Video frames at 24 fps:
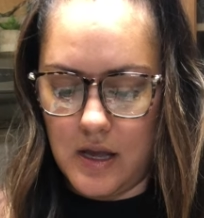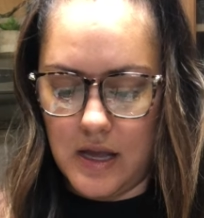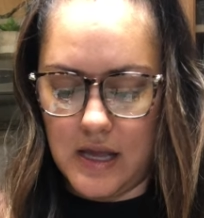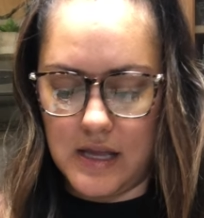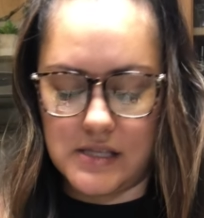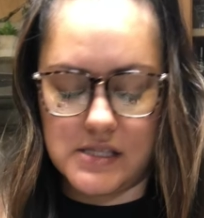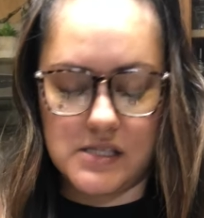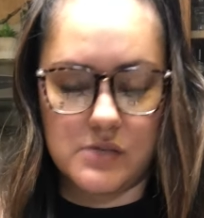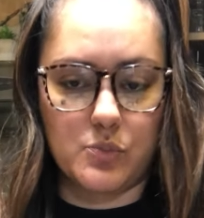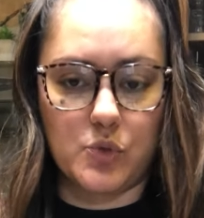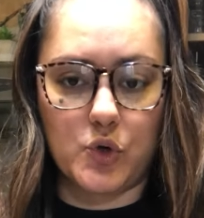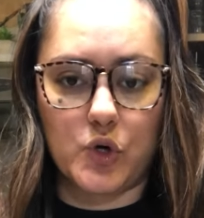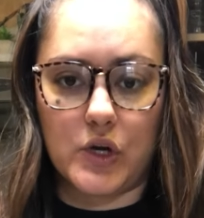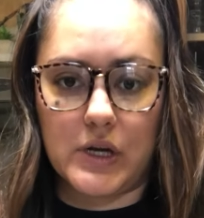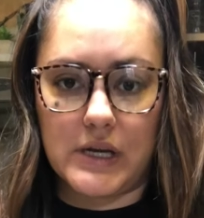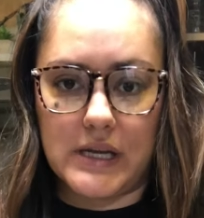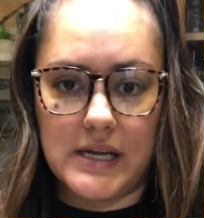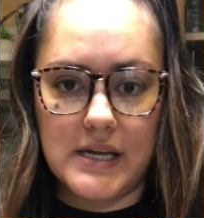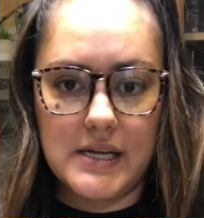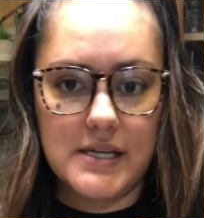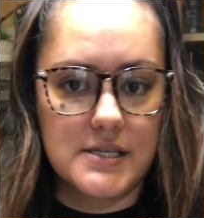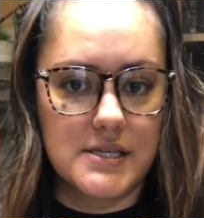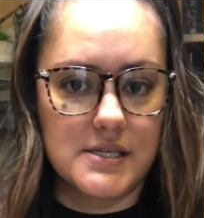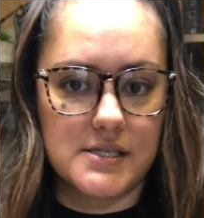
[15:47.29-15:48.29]
It's
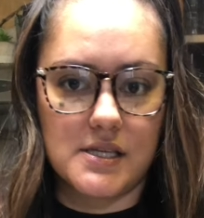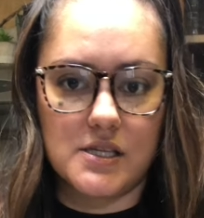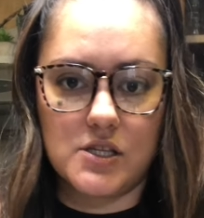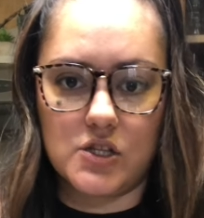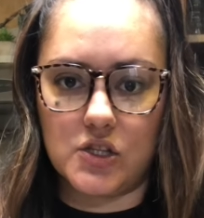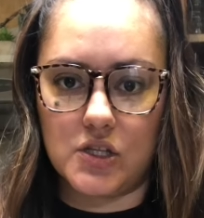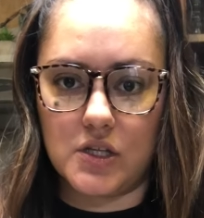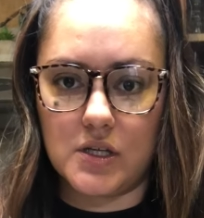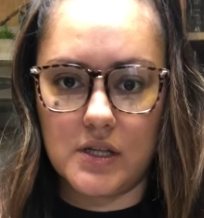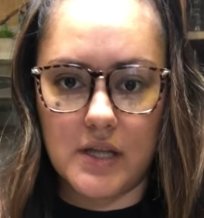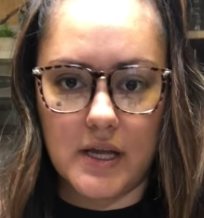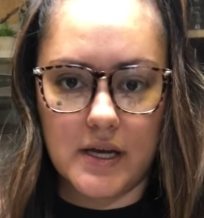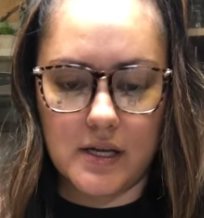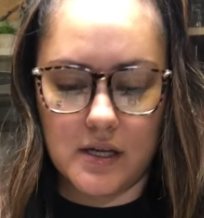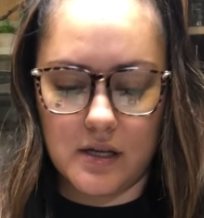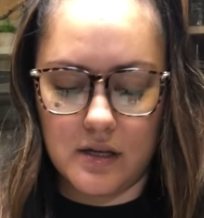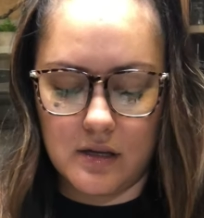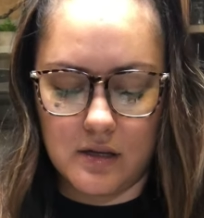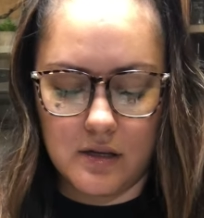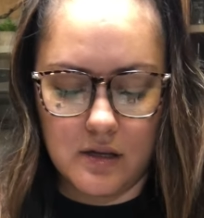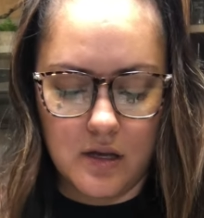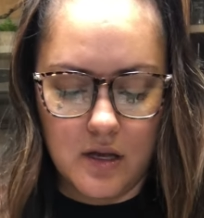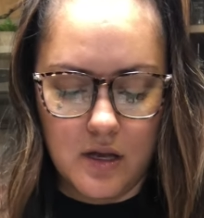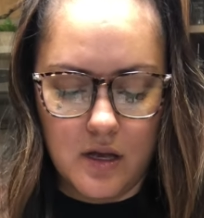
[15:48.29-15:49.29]
pretty, it doesn't look like
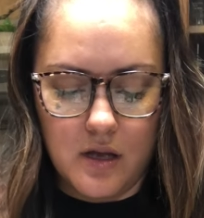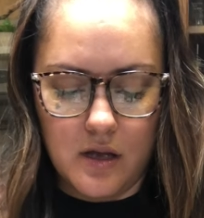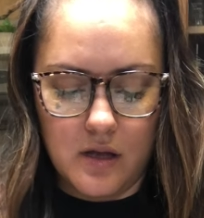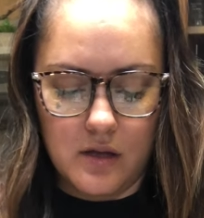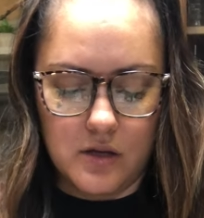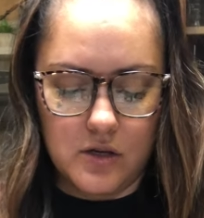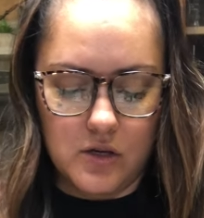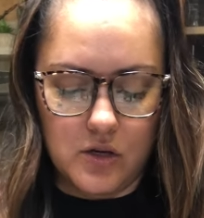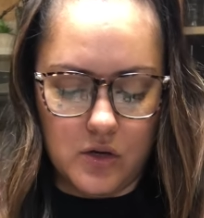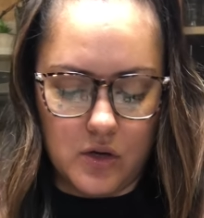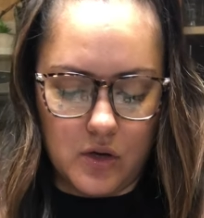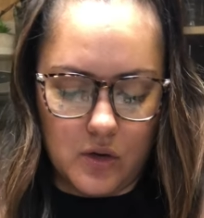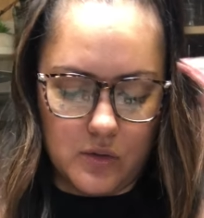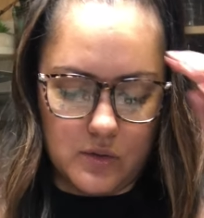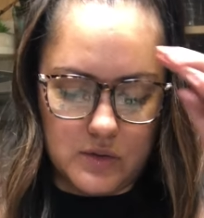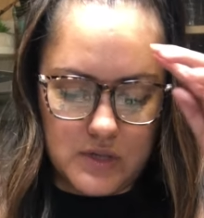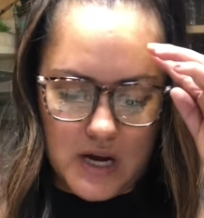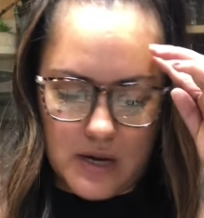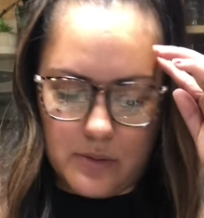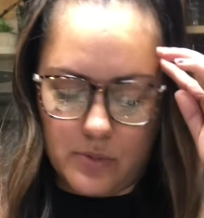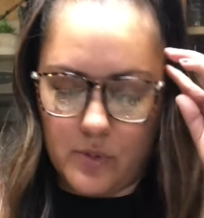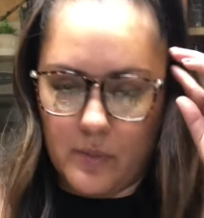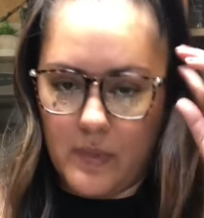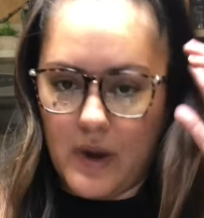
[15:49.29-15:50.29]
a, you know,
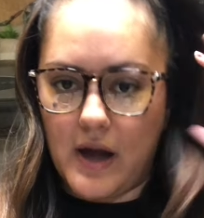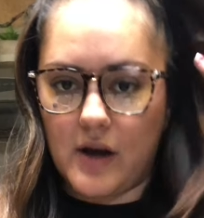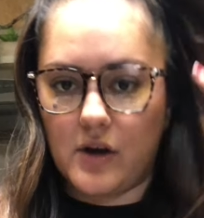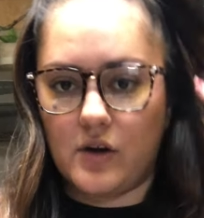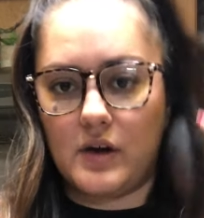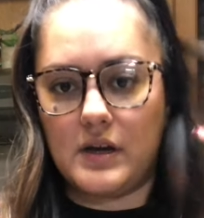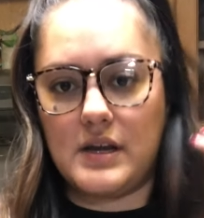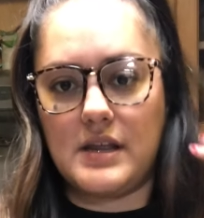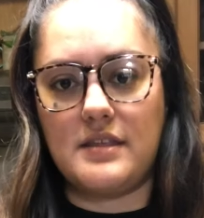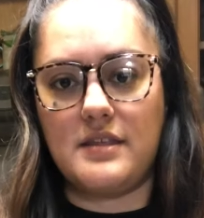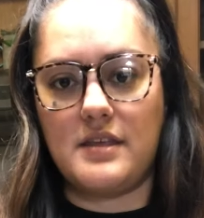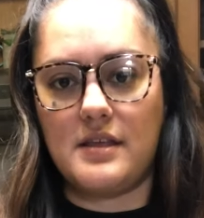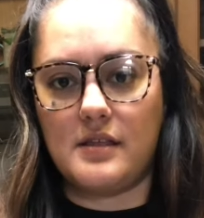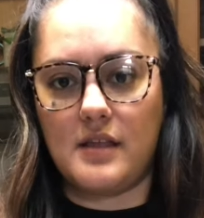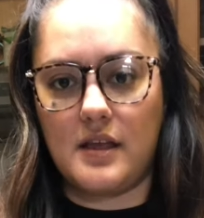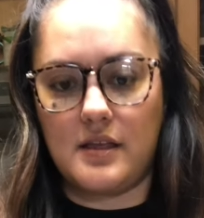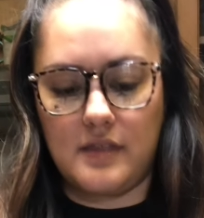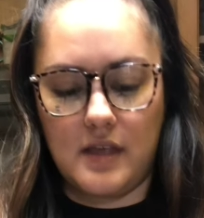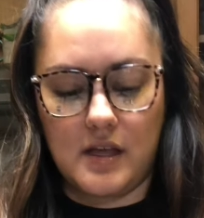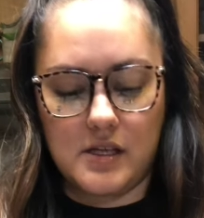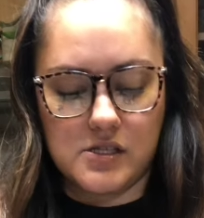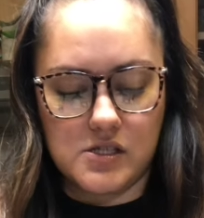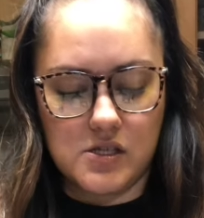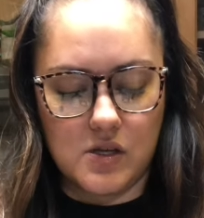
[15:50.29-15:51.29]
diaper bag or anything
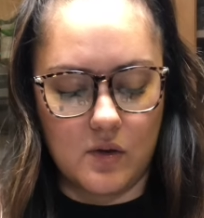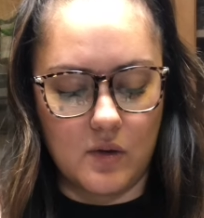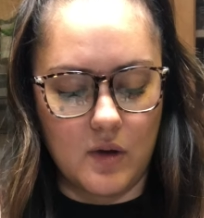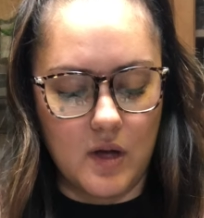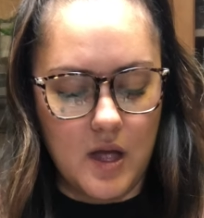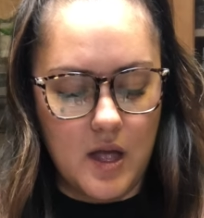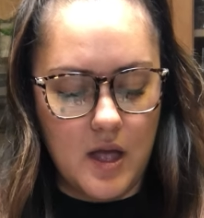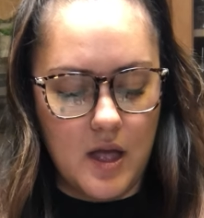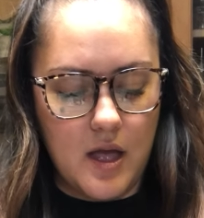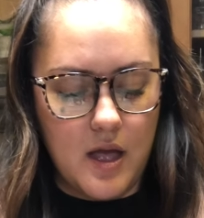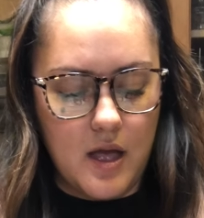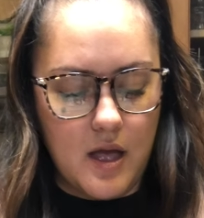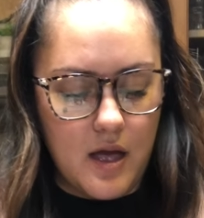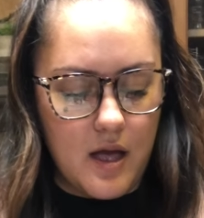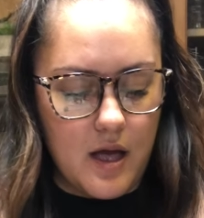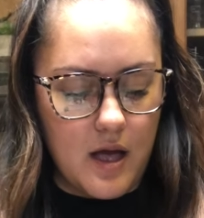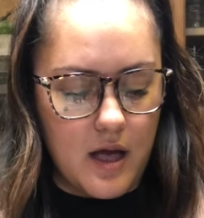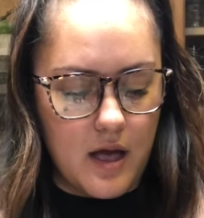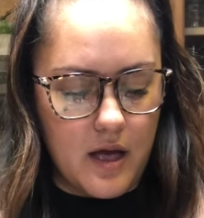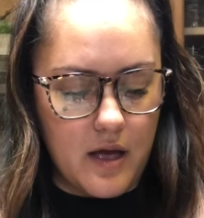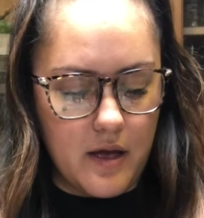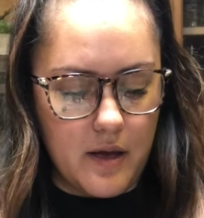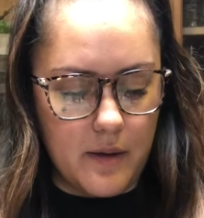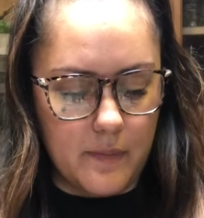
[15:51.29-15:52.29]
like that. So,
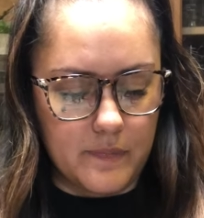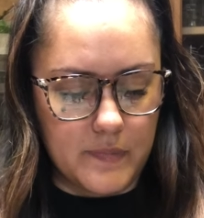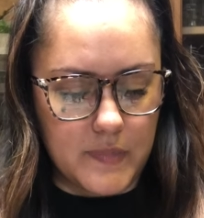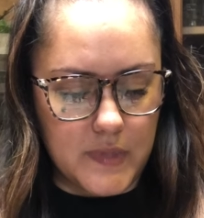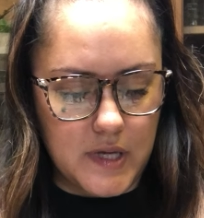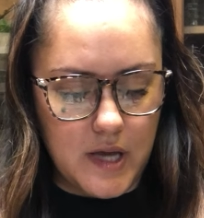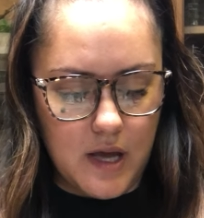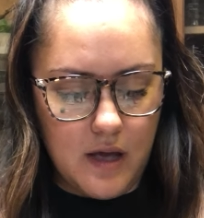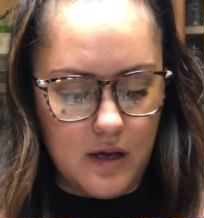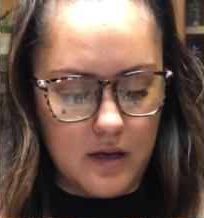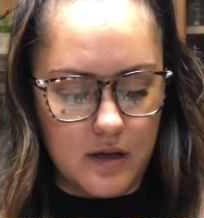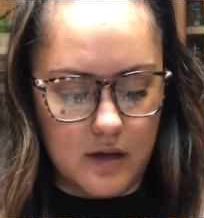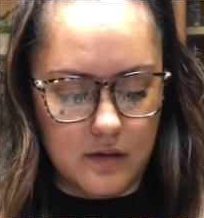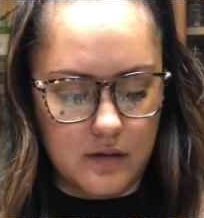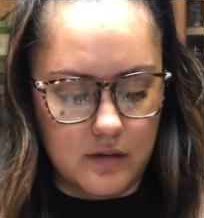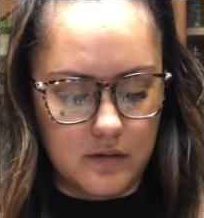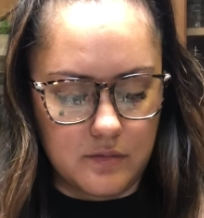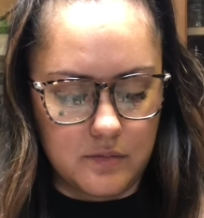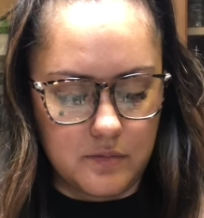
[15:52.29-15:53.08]
um, yeah,